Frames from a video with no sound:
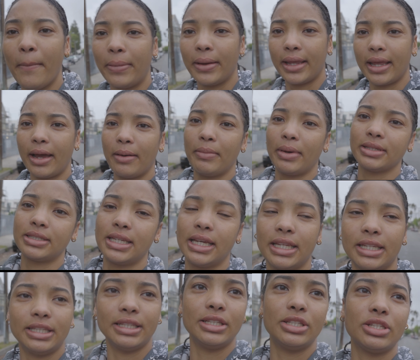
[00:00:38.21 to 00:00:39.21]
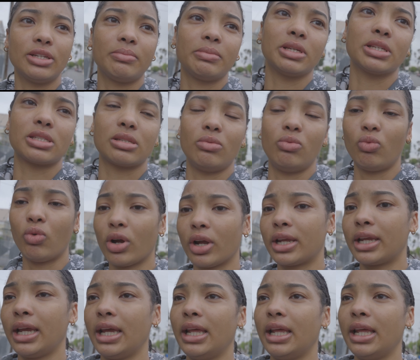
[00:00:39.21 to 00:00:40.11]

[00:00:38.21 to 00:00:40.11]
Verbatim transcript: But yeah, I'm about to head to the gym, get some work